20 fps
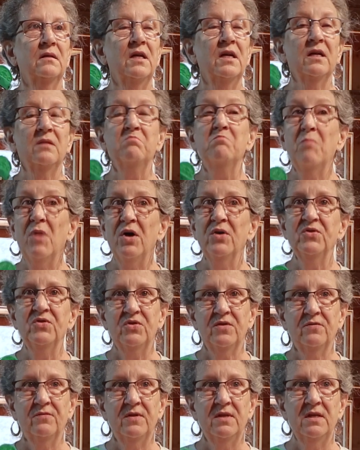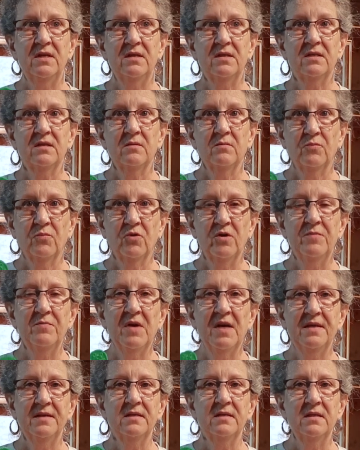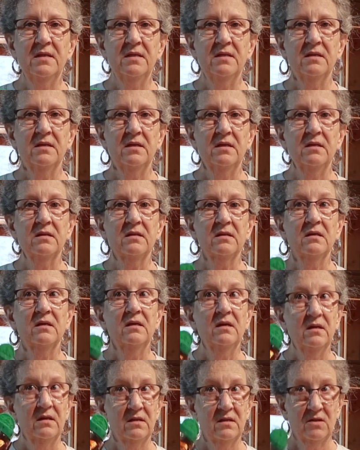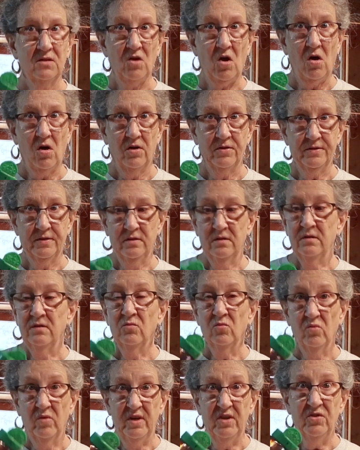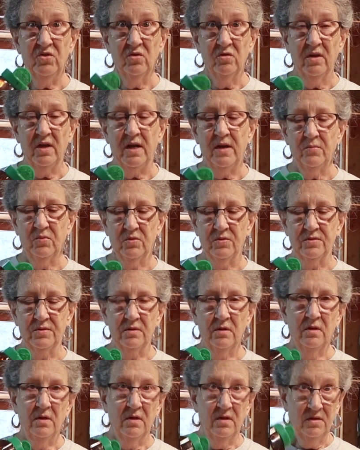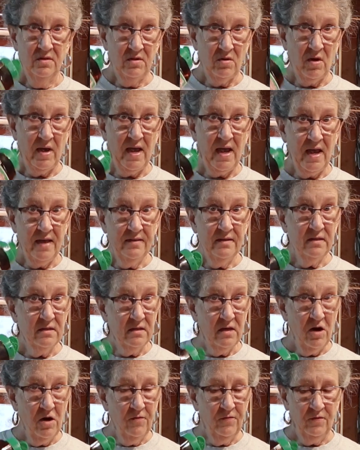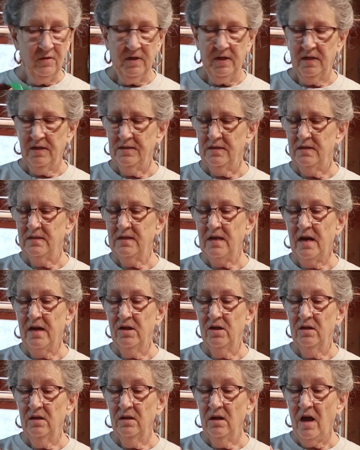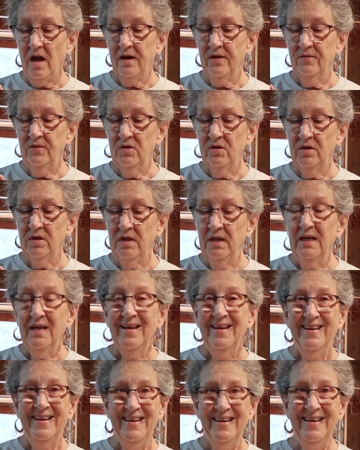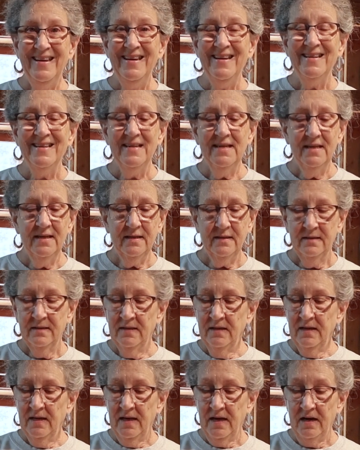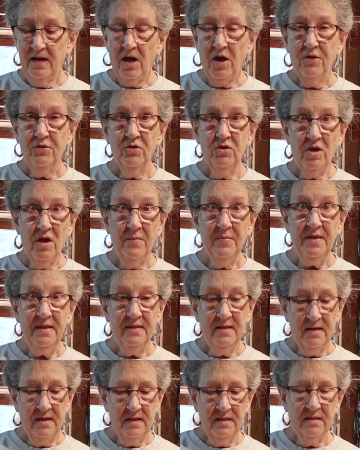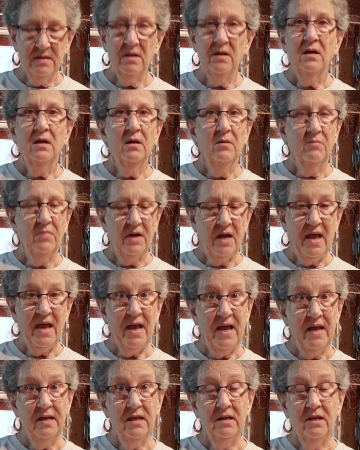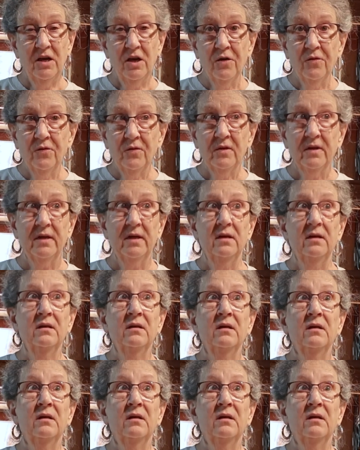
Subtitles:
in most of these pre-made seasonings is salt. Read your labels. So I add this carefully because it's got a lot of good heat in it and other yummy things, but I add it carefully